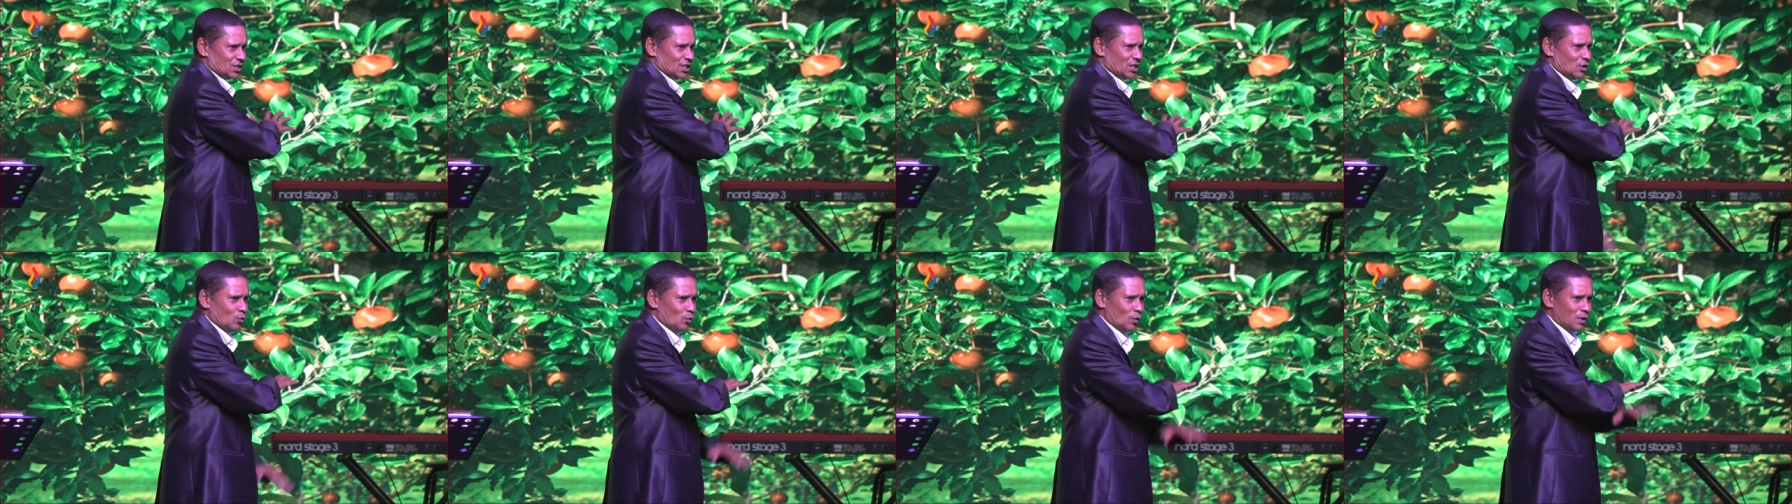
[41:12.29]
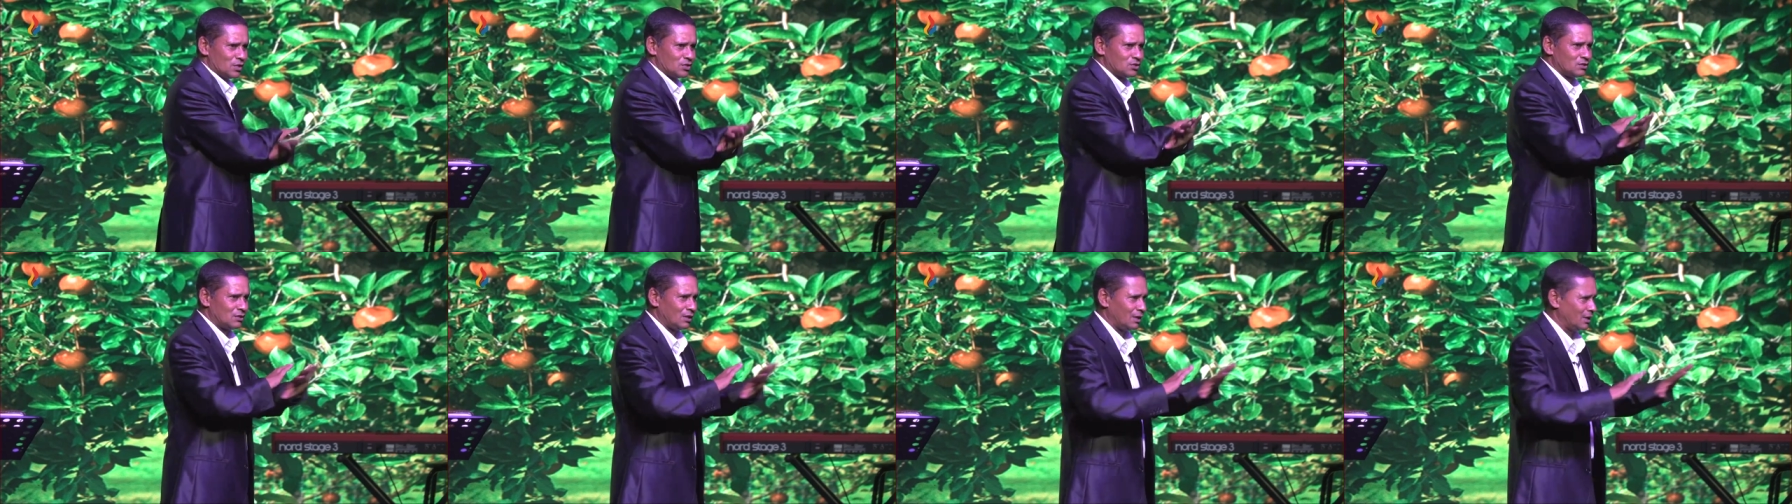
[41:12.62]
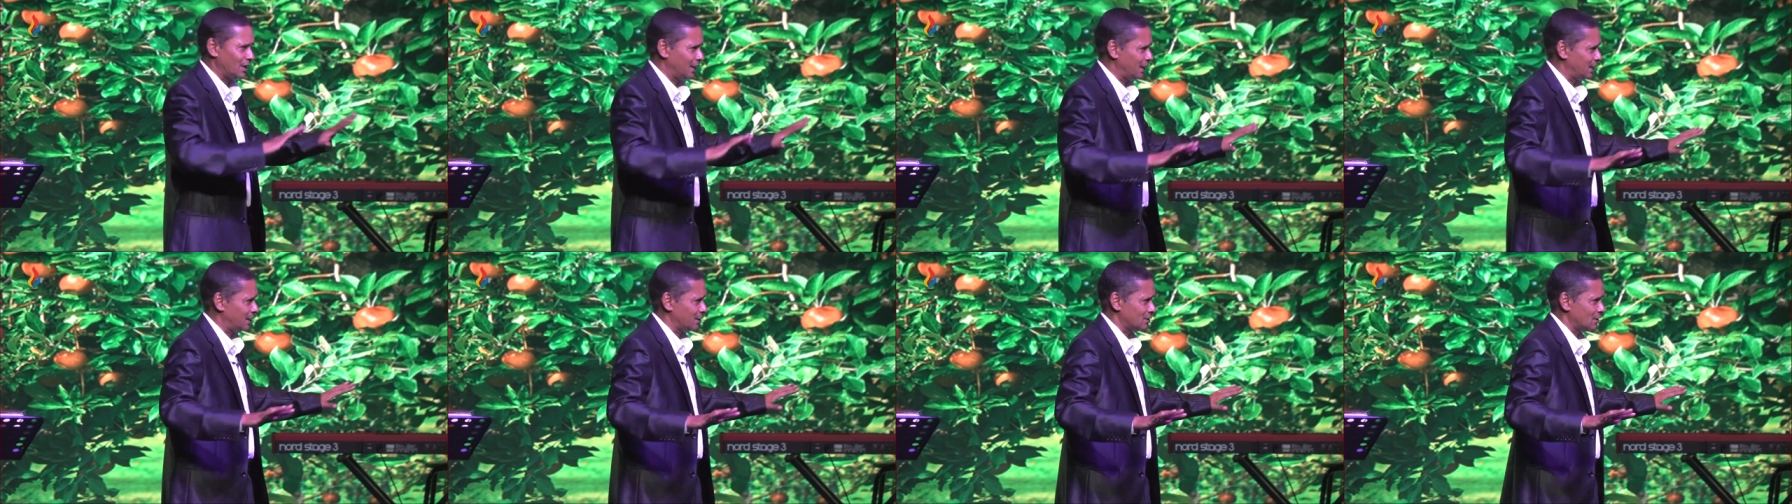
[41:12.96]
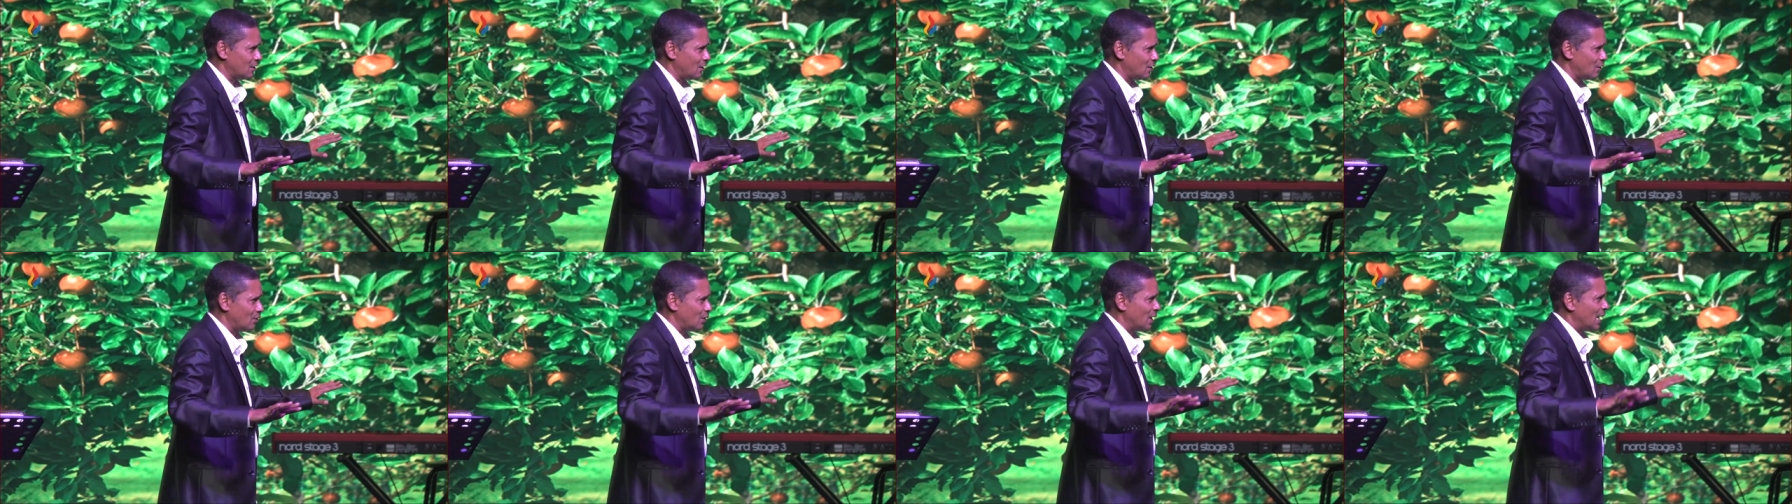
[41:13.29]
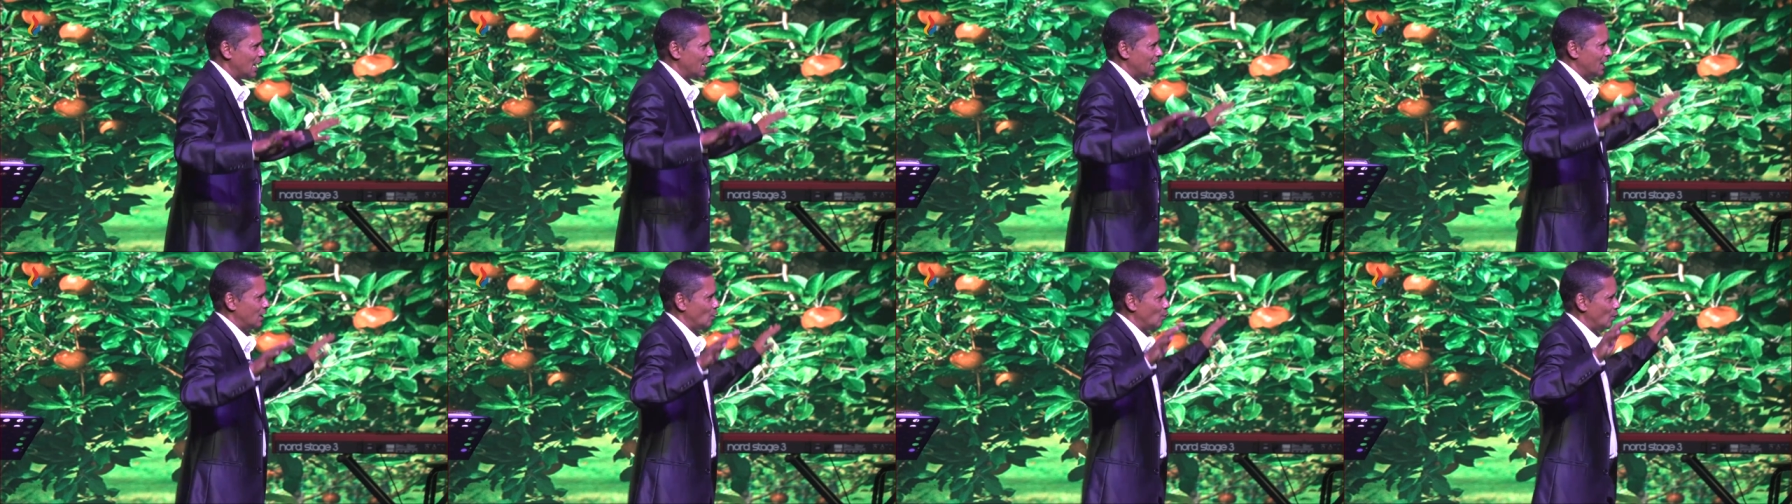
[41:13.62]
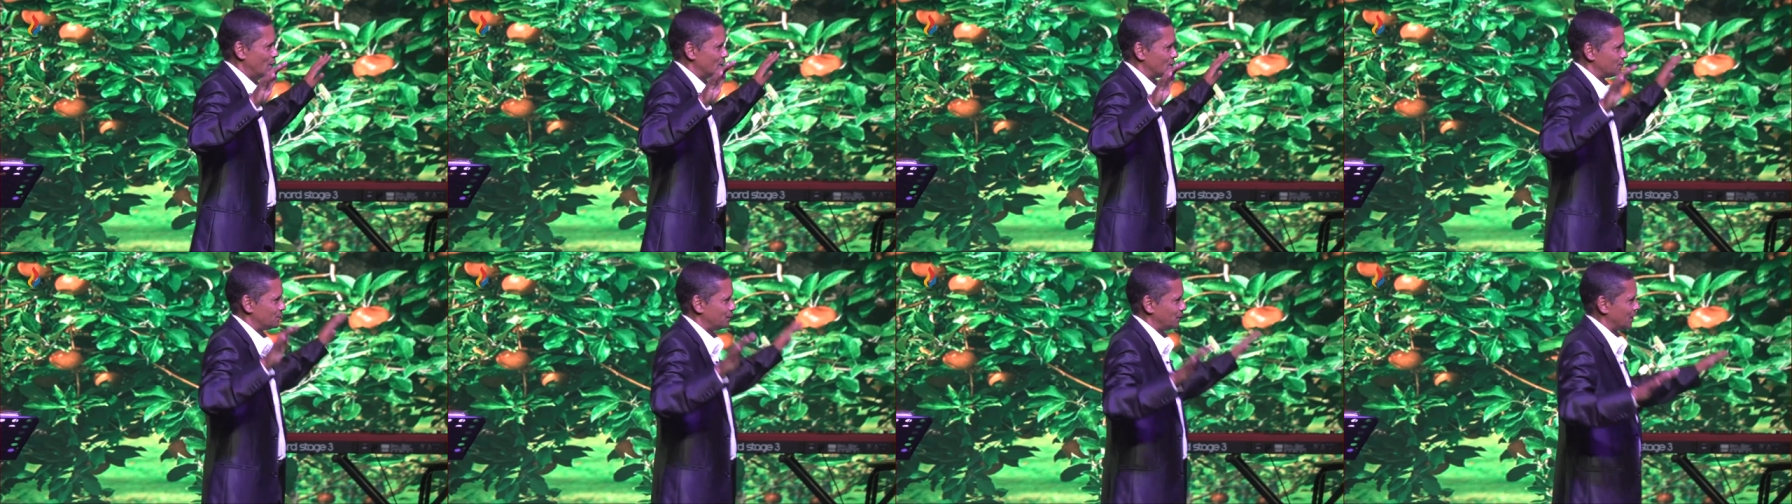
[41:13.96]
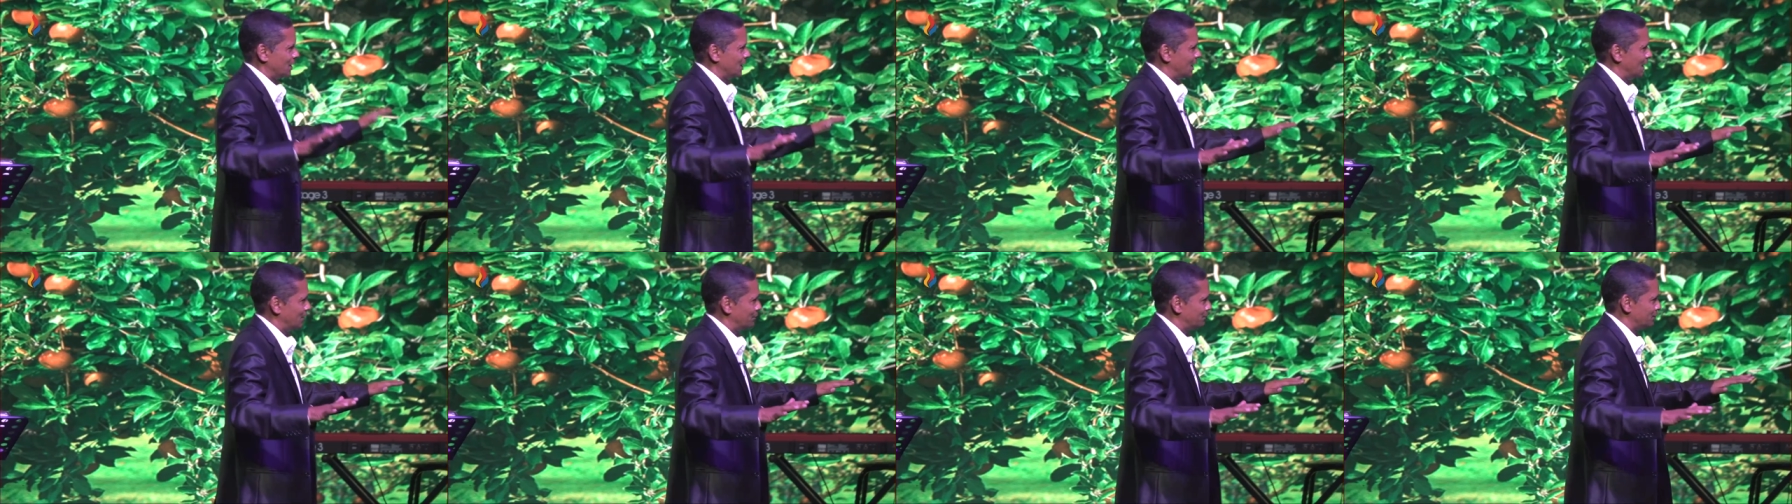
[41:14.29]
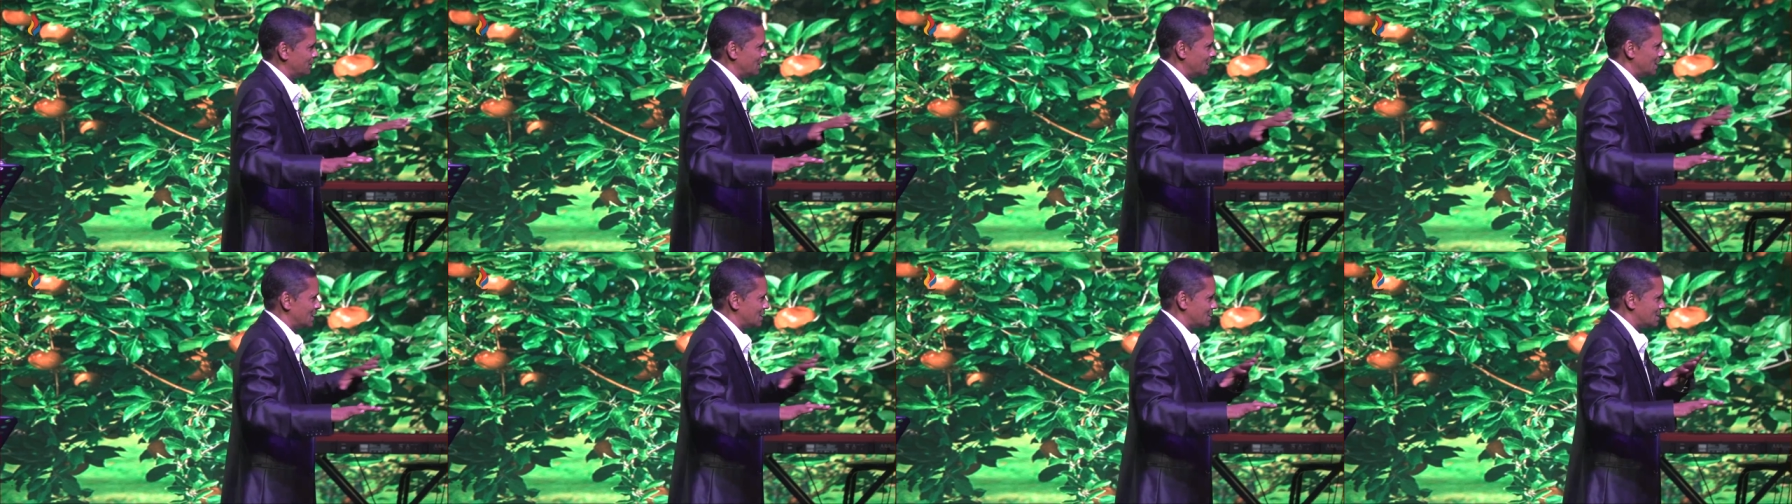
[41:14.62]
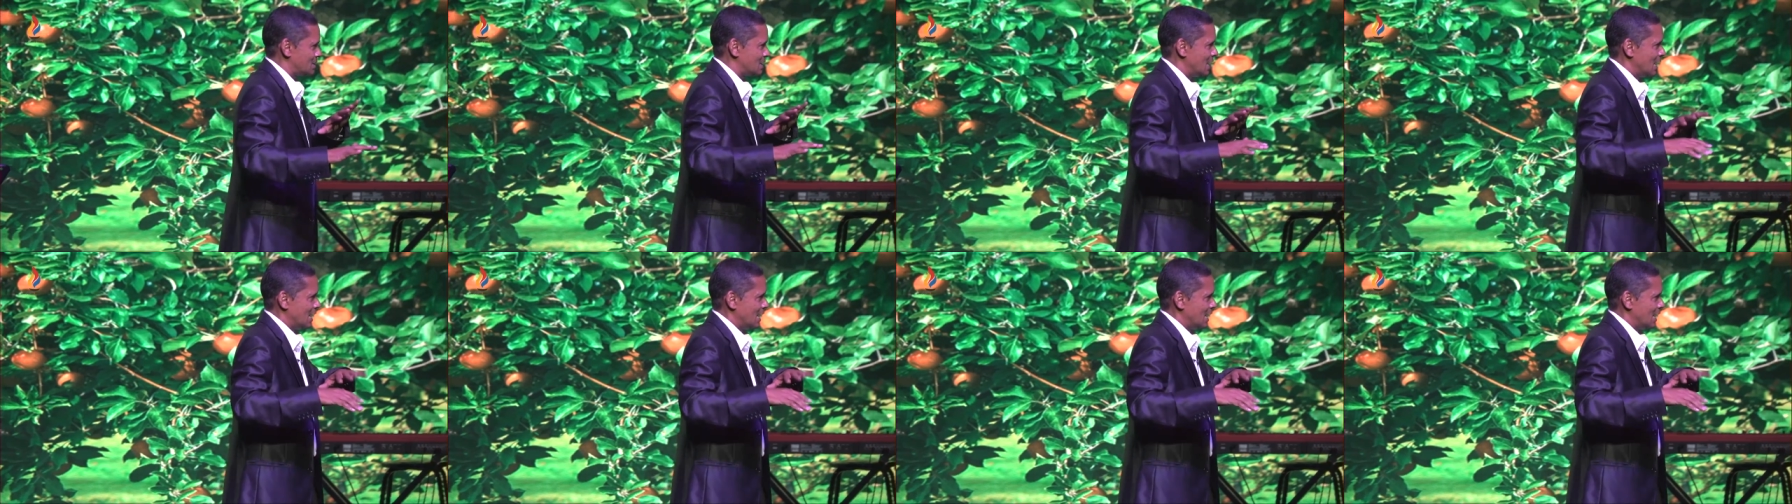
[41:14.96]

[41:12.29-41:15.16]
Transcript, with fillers: He wants to let it go. He wants forgiveness